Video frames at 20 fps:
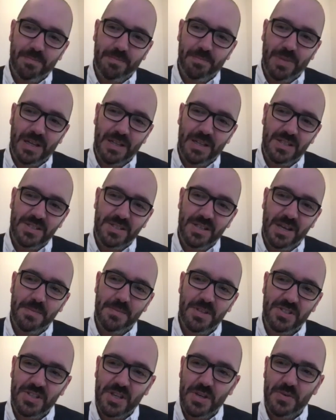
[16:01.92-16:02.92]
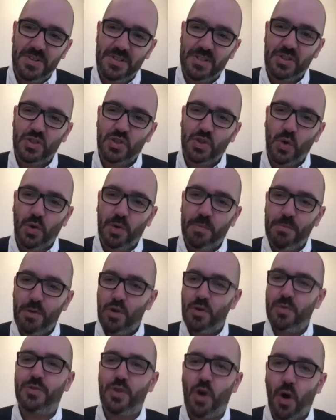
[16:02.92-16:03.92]
By this time, the series had sort of
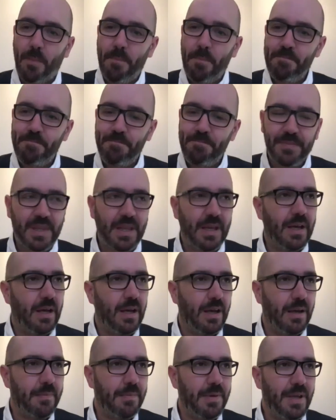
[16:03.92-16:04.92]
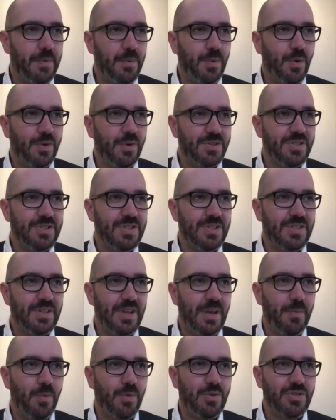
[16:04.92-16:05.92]
moved on. It
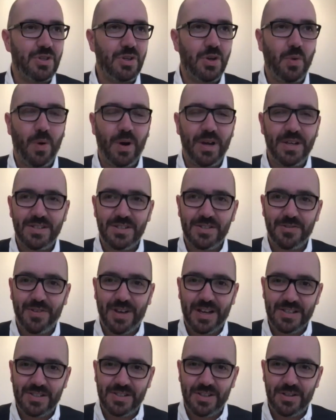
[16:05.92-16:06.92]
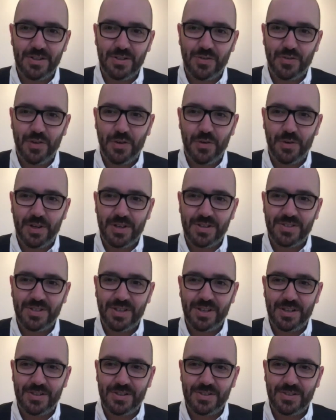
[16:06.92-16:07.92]
wasn't quite as fast and as furious
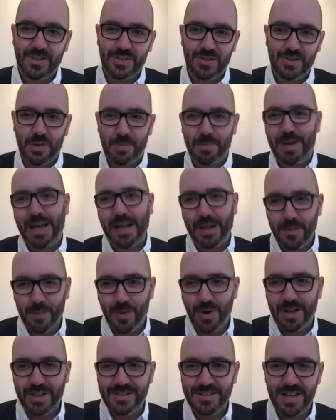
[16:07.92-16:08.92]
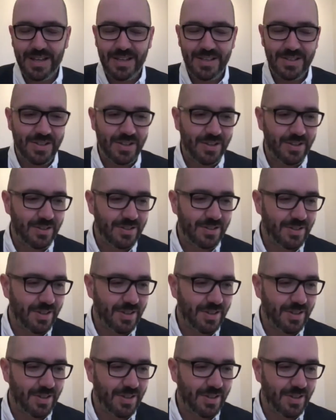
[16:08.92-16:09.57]
as the sort of black and white days that